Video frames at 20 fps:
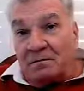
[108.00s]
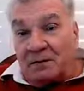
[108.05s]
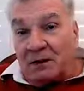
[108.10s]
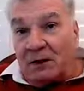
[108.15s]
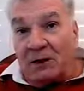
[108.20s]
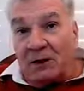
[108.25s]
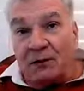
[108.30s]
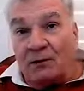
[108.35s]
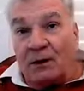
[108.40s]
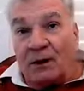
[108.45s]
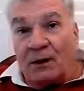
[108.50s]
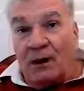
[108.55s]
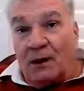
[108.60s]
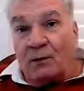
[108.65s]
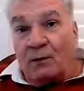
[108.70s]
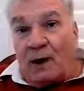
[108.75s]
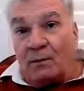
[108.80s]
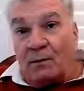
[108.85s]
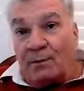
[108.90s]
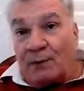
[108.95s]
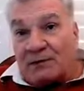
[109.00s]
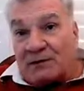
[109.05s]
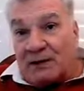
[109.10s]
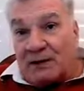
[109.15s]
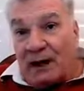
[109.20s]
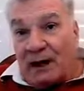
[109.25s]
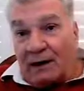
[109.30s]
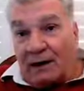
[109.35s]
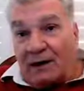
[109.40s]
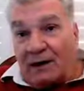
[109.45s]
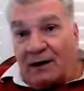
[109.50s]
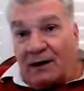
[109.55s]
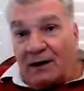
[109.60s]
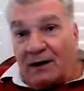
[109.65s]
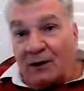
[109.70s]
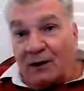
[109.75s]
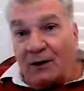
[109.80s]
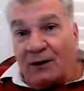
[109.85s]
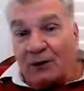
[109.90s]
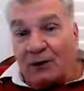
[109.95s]
1%
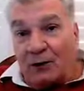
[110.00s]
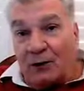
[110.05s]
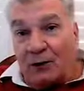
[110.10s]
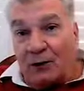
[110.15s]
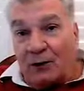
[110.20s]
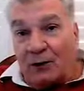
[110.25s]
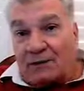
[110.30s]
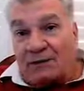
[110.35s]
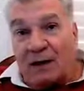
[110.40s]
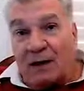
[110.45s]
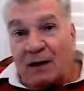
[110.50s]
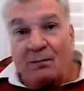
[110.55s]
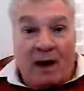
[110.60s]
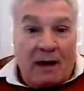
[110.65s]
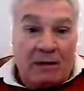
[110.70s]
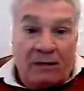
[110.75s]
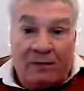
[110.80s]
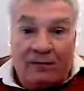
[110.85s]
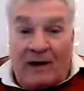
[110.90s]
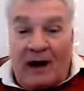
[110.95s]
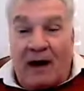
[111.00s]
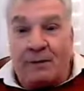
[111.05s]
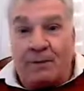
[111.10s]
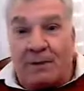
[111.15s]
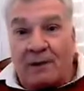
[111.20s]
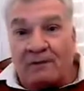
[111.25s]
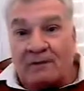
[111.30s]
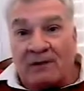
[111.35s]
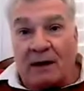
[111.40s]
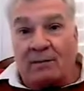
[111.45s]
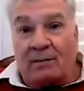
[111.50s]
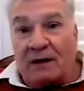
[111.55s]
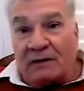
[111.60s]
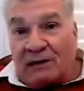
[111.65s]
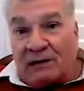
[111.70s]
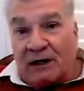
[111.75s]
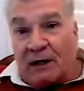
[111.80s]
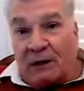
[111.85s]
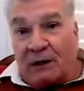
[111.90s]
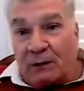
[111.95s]
or 2%, maybe 5%, but
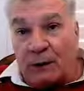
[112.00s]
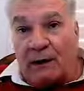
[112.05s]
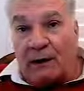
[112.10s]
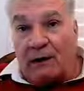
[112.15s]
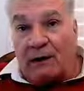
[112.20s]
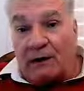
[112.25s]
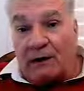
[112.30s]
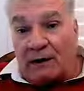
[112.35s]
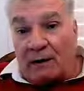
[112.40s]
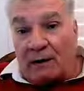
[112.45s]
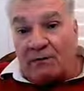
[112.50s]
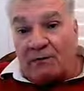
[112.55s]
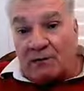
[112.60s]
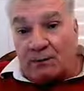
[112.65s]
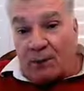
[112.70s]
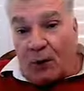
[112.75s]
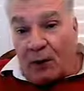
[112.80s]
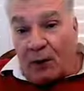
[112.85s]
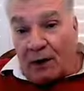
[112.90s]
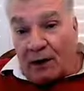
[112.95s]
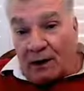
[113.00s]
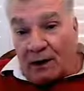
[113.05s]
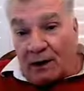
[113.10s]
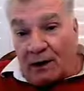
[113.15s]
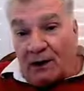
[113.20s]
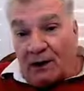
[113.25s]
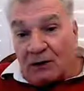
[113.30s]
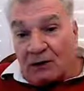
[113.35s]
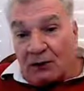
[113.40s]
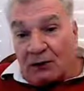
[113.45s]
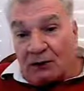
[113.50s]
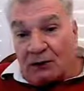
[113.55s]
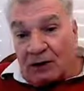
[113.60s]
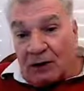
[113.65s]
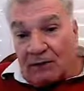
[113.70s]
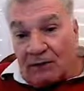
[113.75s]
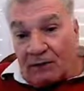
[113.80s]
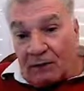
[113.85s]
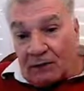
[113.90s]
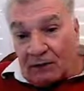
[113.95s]
still 20 times smaller. So
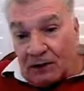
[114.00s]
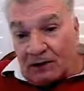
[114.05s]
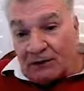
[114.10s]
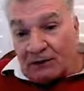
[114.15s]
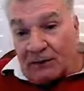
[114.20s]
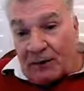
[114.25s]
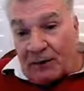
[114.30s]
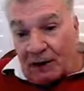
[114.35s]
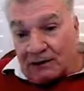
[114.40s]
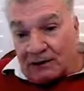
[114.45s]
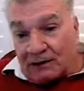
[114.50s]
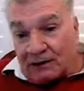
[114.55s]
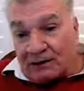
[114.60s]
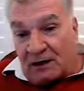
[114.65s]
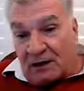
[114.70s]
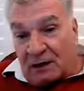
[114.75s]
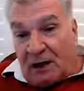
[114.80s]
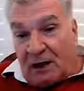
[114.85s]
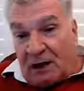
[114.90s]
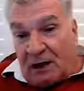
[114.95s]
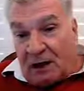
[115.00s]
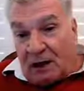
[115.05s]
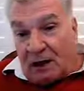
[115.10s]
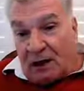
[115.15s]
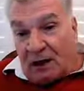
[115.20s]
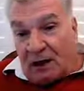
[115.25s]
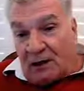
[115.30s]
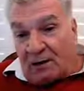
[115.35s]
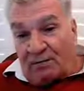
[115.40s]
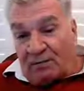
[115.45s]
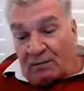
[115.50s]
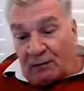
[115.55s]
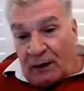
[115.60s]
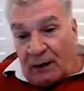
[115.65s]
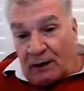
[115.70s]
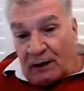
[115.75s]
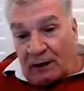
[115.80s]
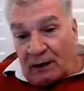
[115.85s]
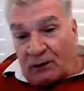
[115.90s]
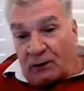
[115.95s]
therefore, this flux is
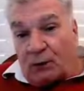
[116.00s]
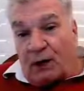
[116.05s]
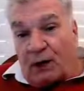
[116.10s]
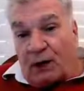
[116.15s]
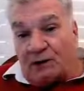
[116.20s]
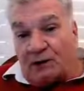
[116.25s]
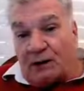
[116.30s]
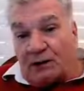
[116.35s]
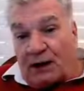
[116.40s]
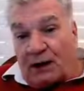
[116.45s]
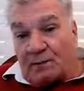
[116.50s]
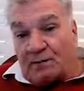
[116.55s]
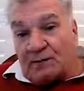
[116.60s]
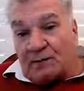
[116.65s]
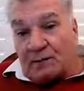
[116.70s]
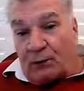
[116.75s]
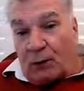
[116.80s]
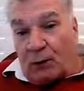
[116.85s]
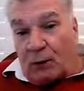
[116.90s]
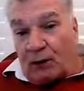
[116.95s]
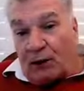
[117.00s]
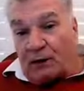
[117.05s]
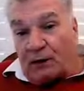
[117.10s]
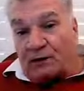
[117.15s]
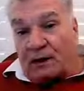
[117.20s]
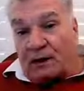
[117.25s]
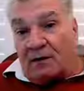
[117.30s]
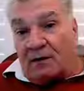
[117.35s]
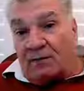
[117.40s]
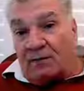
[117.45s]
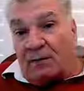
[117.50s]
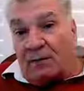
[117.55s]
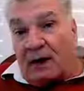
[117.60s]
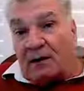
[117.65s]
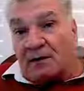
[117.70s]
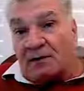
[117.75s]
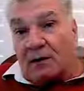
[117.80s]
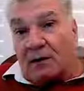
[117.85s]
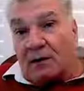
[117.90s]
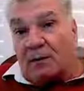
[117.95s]
20 to 100 times smaller than the
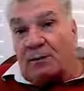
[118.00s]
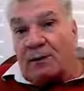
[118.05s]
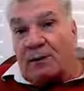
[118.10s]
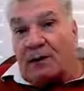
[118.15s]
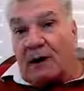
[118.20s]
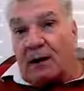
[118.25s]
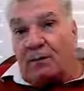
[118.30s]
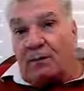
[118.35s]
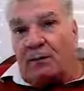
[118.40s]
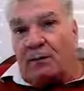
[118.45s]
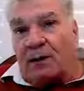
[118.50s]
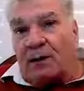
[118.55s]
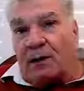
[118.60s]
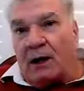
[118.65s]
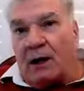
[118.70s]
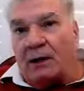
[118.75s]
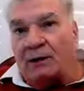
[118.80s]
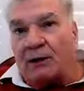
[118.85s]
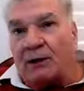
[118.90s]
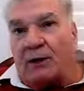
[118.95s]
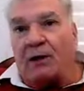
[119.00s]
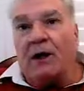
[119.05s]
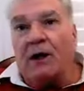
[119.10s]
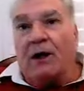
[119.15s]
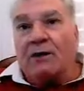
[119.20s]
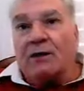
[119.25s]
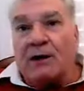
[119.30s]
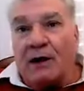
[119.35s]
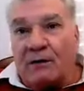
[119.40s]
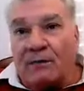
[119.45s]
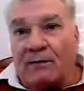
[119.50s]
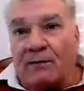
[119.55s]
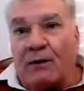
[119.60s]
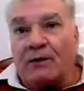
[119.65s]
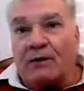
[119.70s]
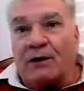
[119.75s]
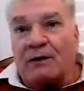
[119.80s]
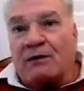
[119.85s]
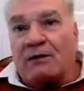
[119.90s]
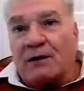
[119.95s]
flux on a PWM inductor.
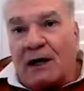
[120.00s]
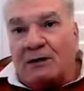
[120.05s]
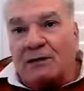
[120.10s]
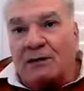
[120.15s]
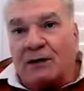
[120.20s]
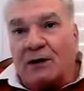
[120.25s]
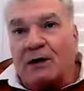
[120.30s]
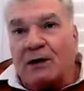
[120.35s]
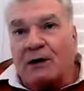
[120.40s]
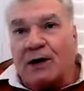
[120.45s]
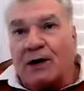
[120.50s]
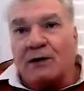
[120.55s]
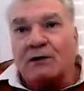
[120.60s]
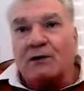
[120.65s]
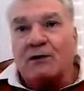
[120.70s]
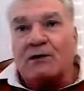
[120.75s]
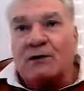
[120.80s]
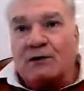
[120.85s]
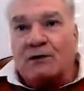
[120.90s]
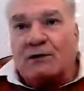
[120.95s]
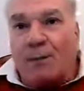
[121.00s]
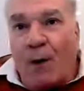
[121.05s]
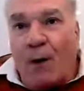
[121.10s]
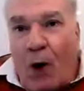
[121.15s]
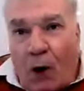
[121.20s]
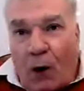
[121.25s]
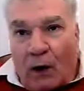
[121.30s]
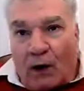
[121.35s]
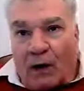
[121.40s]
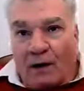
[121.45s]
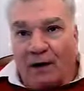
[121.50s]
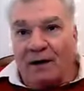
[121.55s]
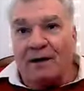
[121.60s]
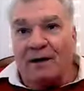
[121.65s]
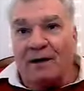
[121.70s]
Therefore, this resonant inductance is small